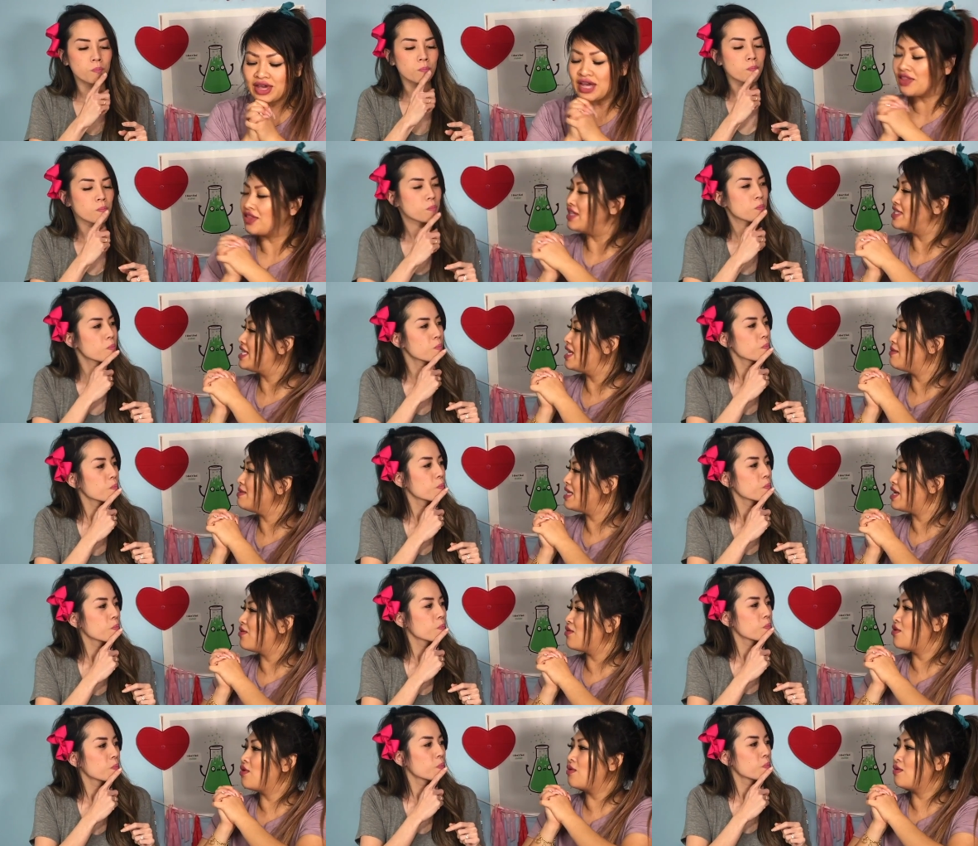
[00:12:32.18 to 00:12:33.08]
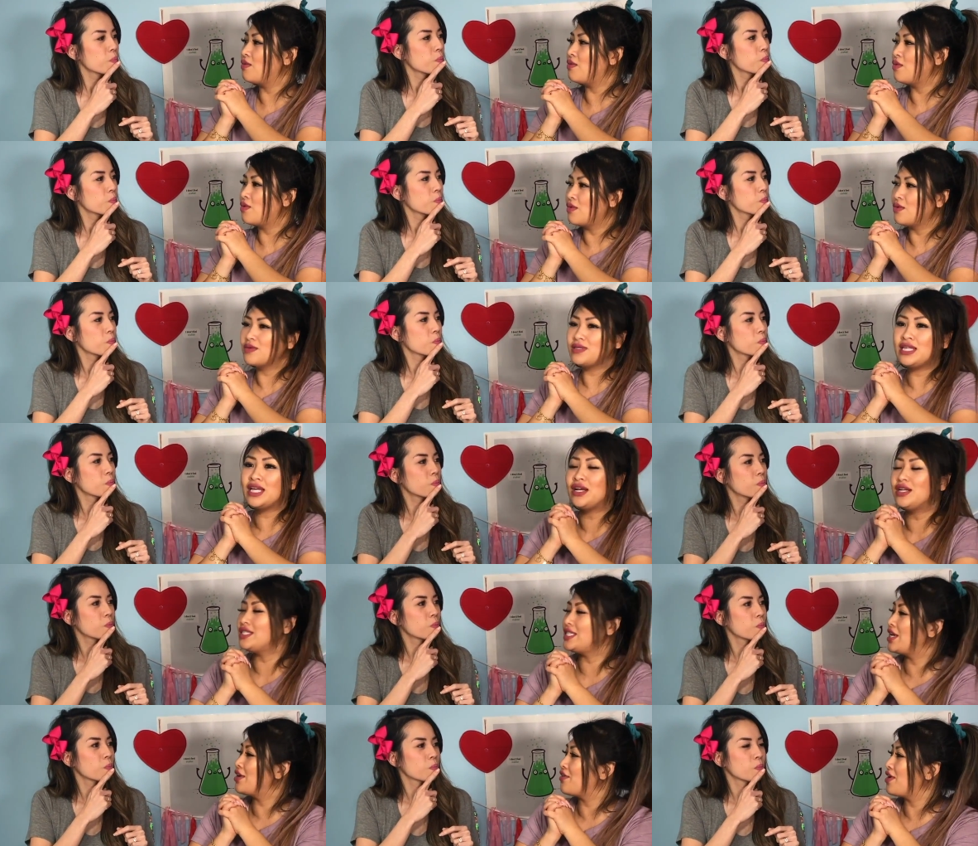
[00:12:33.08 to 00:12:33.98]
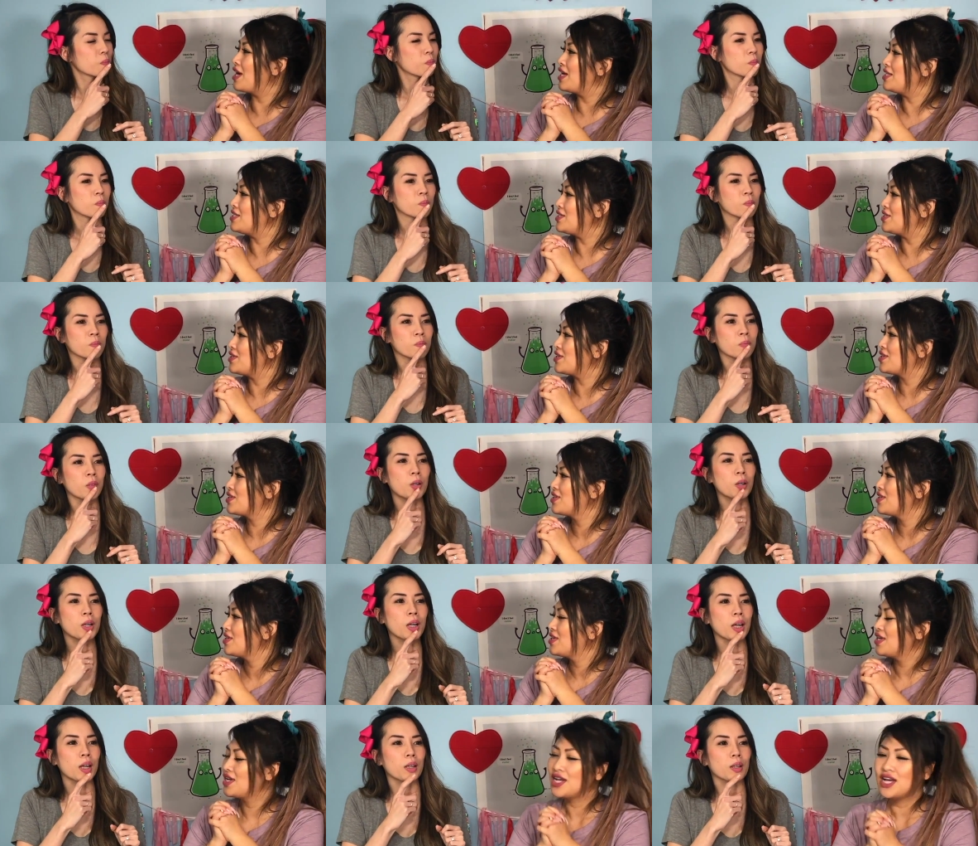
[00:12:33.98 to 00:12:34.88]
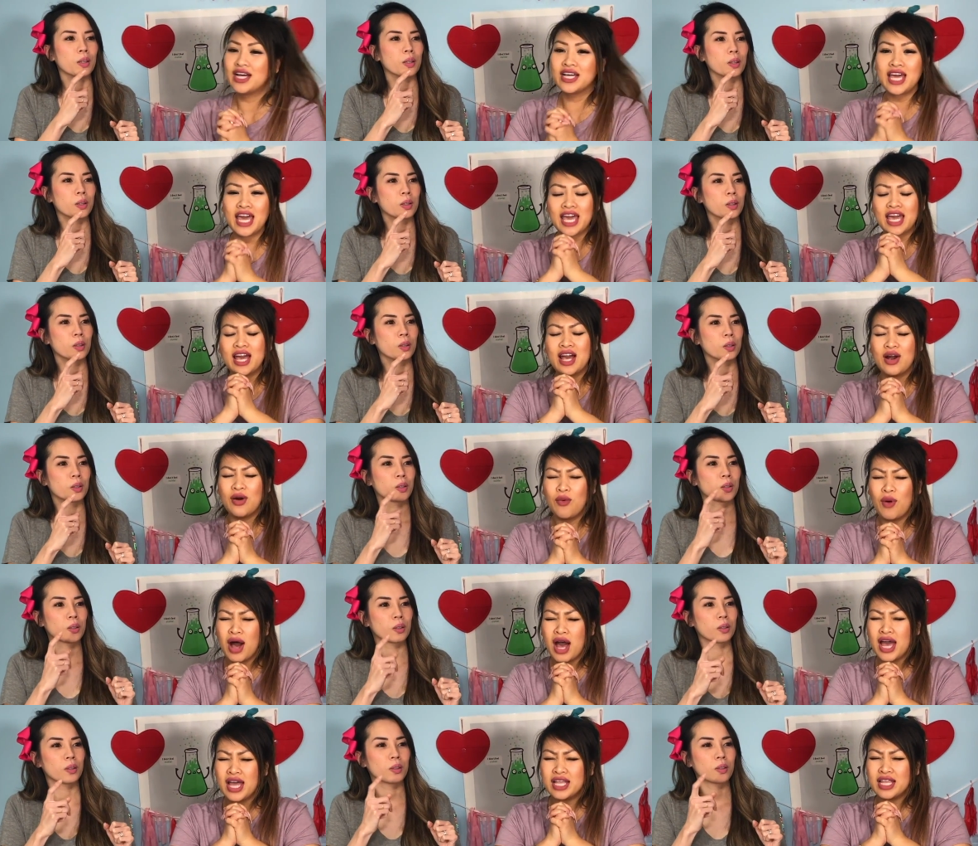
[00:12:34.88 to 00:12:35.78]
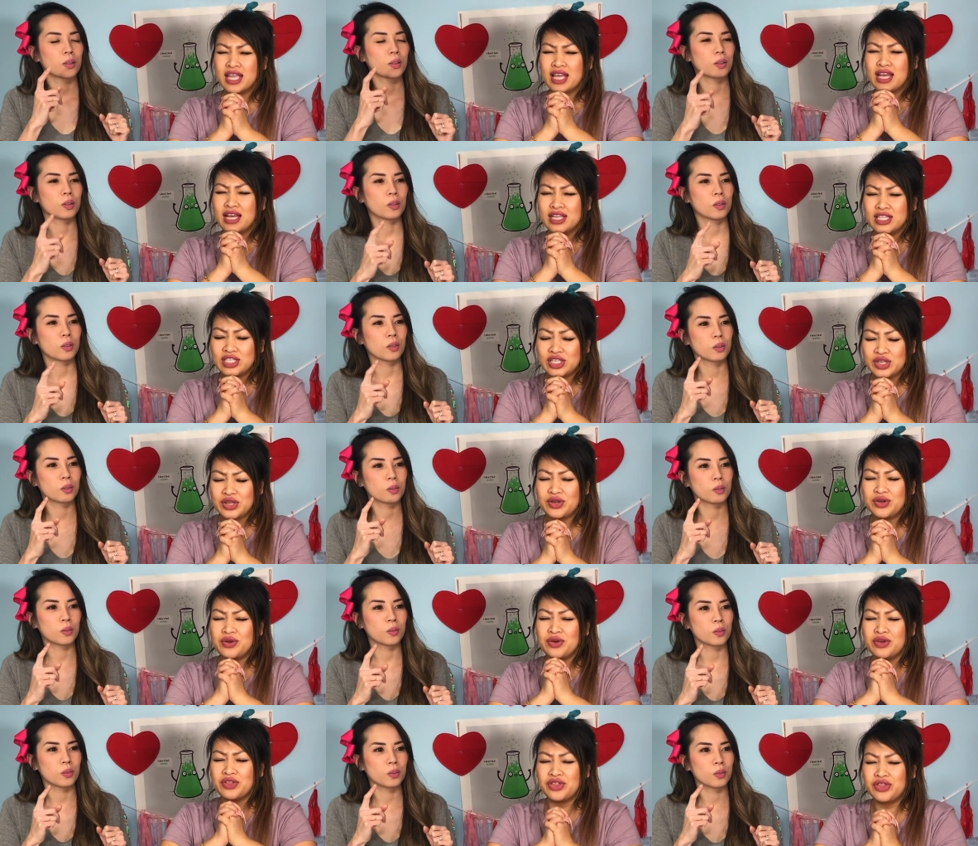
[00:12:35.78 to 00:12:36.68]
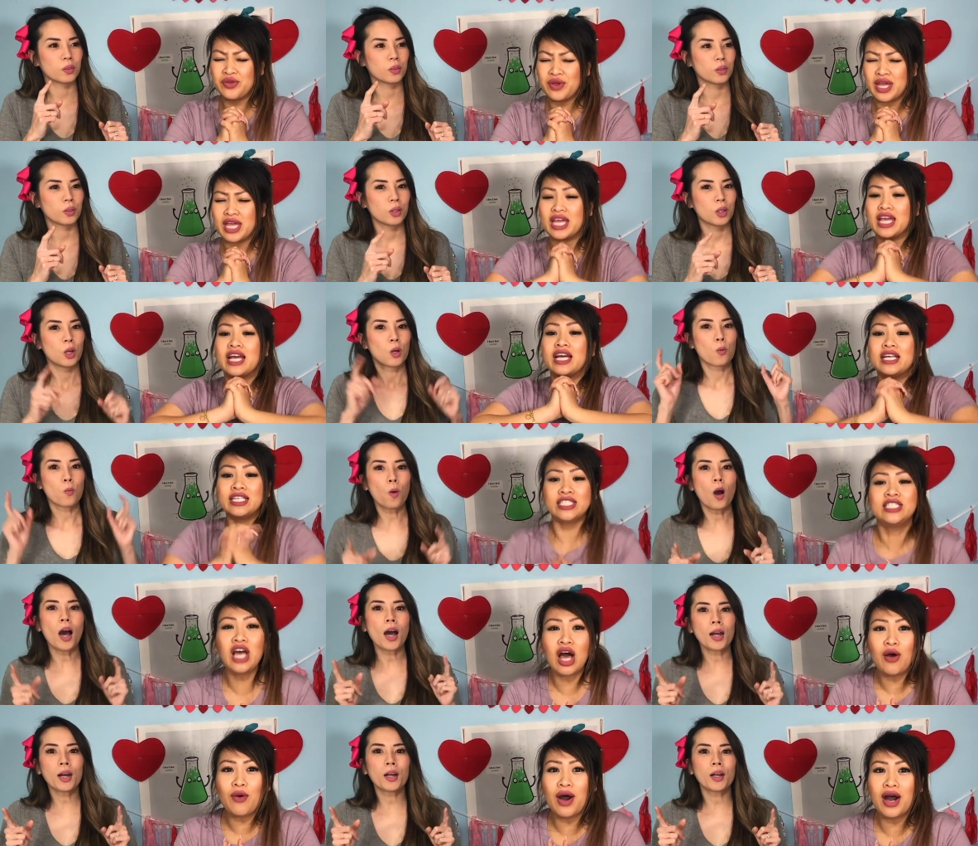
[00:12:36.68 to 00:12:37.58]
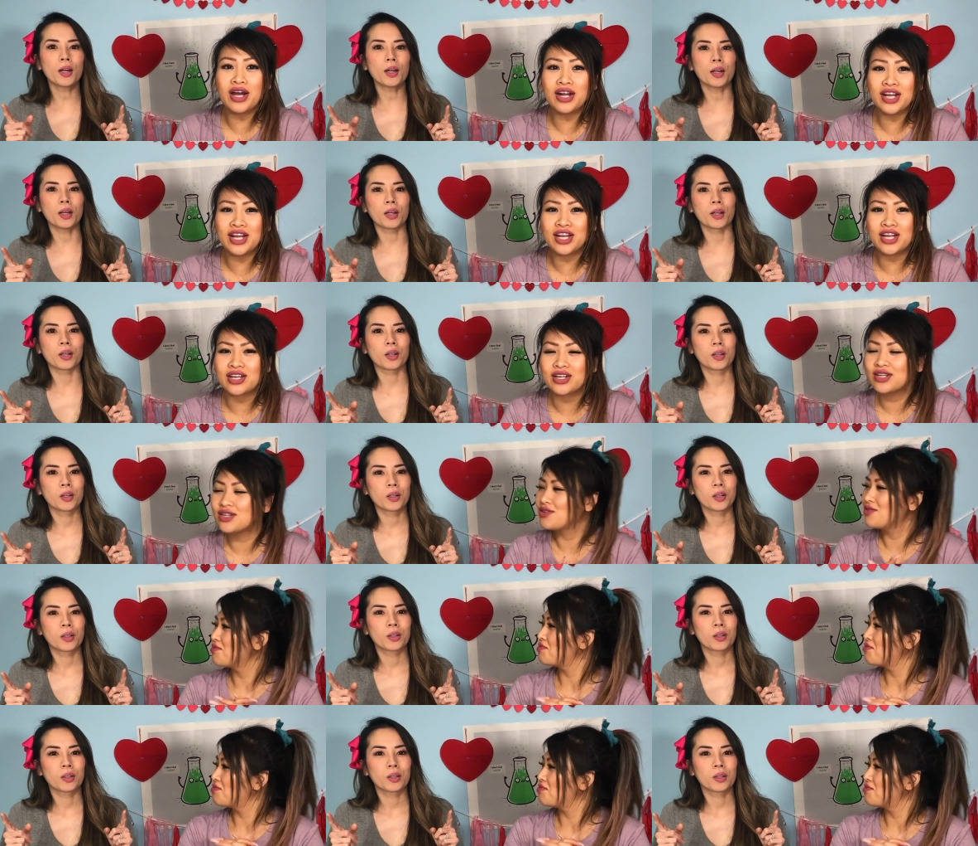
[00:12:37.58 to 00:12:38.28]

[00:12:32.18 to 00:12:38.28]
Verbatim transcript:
Speaker 1: okay, at the same time, we'll say our answer. Okay. Okay, 1, 2, 3. Water!